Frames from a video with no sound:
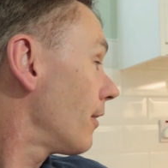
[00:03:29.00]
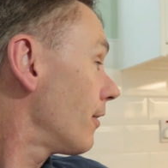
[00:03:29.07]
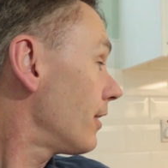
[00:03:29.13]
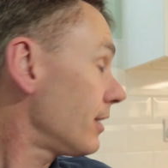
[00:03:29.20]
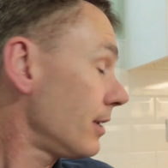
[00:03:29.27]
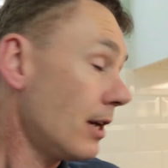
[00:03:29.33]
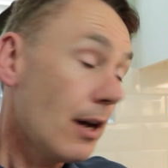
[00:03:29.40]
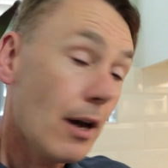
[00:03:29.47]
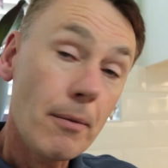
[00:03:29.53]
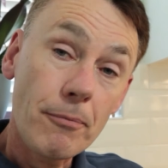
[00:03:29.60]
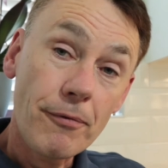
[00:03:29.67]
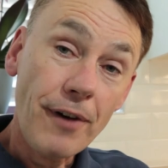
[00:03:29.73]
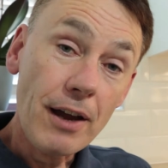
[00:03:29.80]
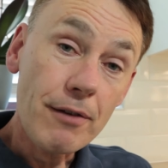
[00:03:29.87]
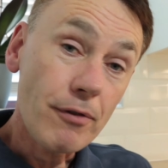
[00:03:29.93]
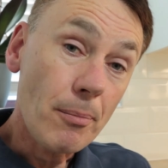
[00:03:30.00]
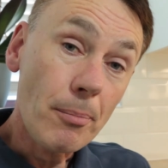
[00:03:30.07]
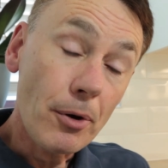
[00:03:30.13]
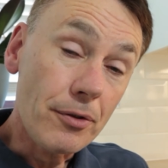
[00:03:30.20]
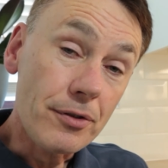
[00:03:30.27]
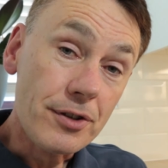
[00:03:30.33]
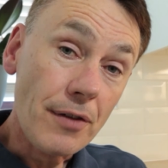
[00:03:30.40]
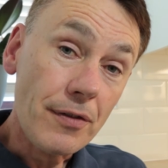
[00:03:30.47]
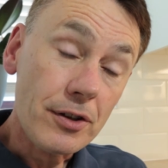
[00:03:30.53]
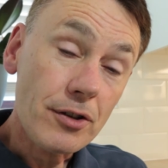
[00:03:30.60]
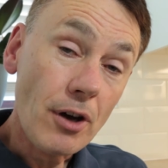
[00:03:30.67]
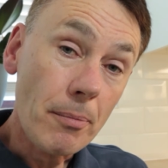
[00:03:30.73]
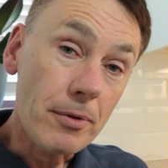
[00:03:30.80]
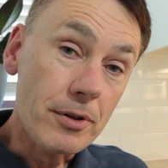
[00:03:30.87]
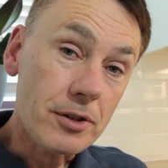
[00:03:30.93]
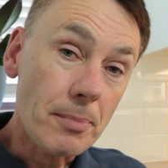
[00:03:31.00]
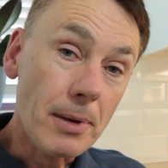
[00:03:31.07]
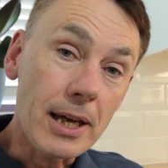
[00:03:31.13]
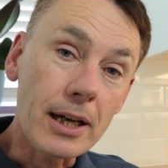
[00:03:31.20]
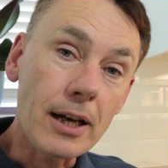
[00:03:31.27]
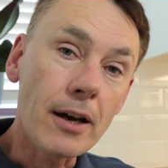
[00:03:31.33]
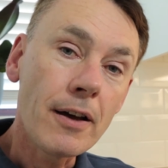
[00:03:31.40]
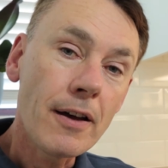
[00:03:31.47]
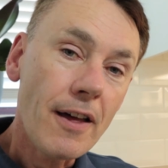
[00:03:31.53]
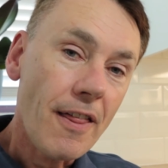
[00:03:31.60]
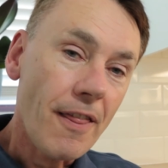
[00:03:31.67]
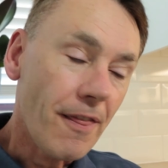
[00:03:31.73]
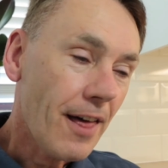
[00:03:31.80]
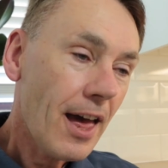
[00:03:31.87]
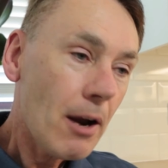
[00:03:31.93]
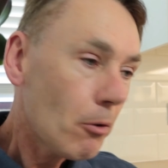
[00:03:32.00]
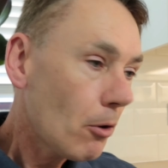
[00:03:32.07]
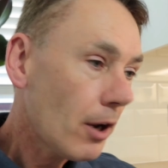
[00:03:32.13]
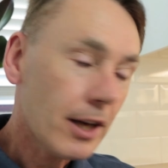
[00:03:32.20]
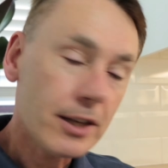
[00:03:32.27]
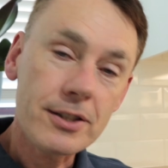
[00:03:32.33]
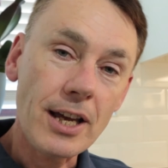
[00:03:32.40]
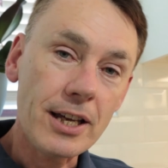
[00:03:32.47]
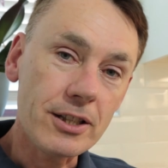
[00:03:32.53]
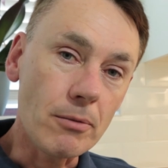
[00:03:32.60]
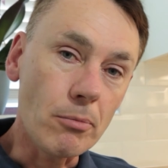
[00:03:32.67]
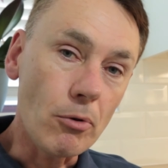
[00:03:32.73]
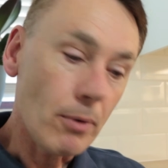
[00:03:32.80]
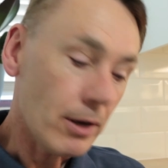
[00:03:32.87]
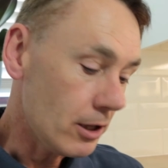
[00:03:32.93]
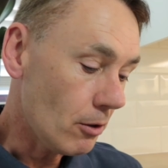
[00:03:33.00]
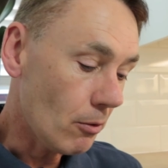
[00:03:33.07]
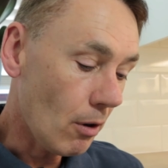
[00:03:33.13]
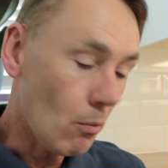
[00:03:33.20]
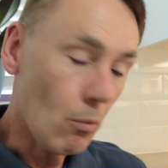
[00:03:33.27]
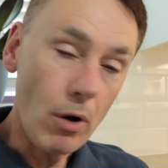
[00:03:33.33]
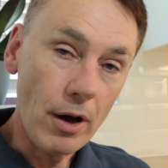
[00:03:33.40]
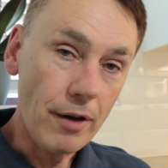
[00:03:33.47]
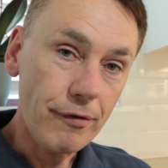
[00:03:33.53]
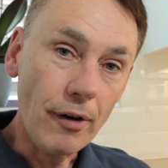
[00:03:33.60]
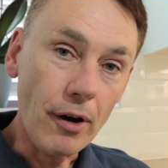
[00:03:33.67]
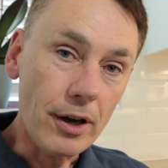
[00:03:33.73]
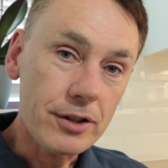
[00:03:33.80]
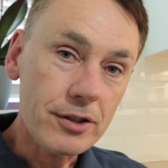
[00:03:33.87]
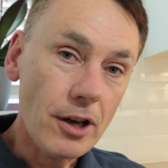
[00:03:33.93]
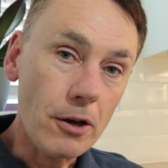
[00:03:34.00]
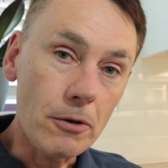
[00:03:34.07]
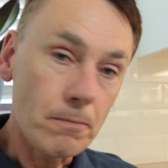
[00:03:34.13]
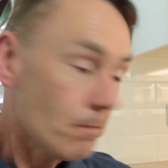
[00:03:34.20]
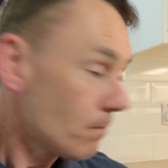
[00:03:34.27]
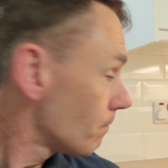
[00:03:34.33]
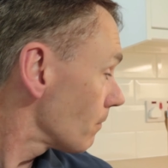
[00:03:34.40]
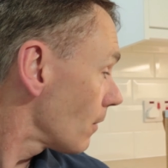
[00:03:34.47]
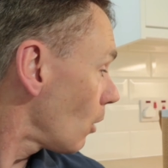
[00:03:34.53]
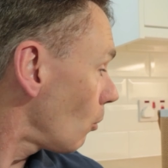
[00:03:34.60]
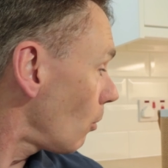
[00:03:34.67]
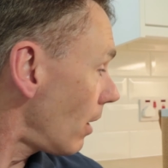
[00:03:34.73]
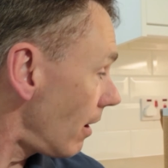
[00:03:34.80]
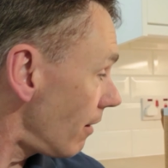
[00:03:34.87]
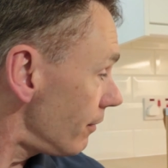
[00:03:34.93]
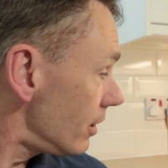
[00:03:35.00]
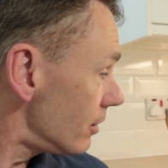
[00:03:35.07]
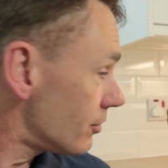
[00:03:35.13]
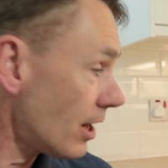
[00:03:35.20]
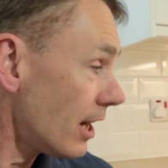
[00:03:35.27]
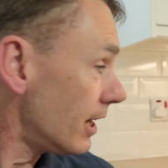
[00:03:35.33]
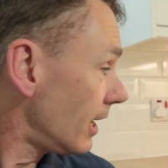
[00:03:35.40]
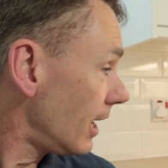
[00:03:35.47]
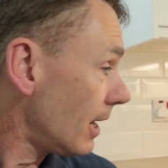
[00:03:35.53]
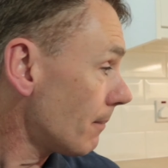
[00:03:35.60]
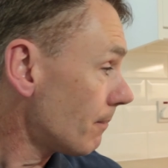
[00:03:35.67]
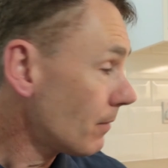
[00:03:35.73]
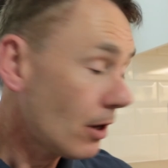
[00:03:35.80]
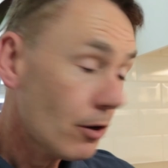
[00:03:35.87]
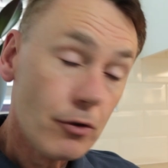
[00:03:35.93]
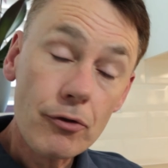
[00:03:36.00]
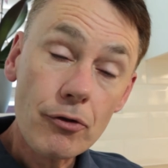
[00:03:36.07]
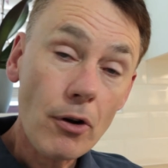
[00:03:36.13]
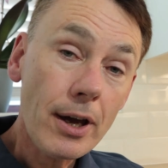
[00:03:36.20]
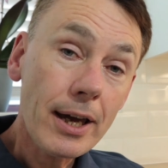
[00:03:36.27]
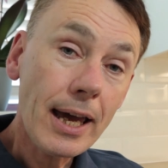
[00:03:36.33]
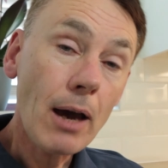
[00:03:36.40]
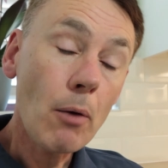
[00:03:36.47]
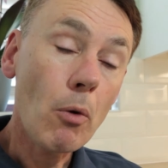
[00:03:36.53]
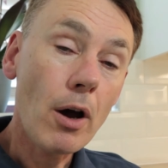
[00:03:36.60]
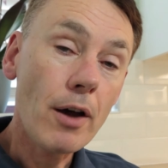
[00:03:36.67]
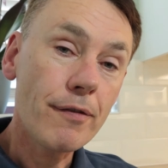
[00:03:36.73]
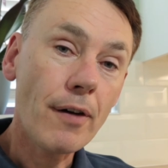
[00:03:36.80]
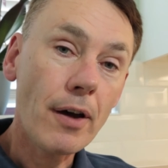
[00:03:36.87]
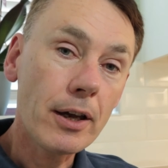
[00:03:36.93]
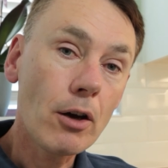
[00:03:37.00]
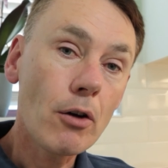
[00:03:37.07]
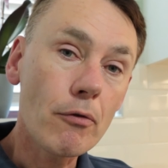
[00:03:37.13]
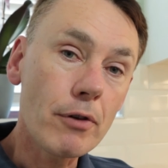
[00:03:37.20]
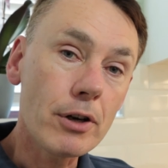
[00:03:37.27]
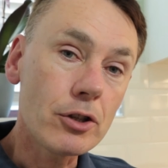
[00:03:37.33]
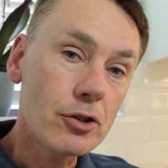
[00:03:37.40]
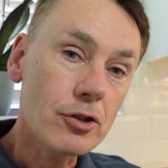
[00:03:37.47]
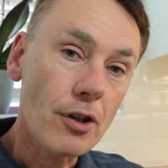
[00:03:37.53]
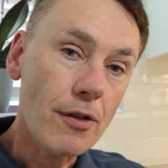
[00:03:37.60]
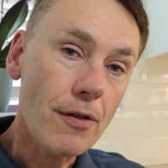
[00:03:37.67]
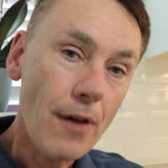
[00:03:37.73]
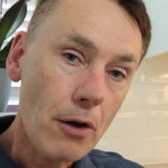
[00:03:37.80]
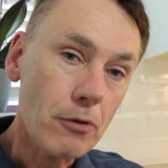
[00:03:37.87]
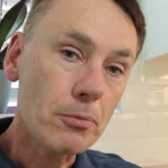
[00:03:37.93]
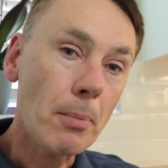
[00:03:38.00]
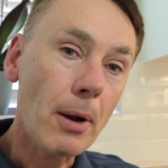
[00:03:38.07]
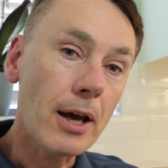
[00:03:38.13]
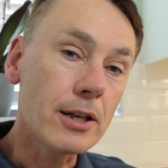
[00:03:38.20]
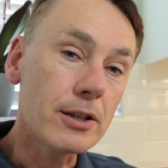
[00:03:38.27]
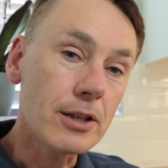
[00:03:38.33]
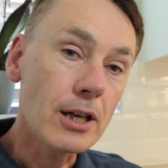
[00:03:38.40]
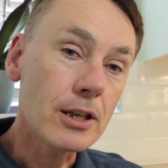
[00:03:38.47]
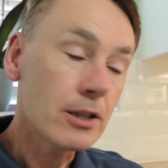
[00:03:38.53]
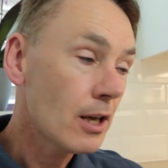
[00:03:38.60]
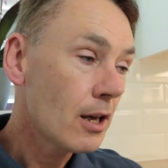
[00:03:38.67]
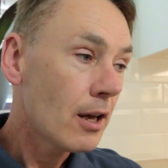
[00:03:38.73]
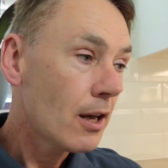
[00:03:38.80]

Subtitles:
the favourite buttons on the top of the speaker, they're all accessible when you're on Wi-Fi. So wherever you take it, try and get Wi-Fi coverage to those places.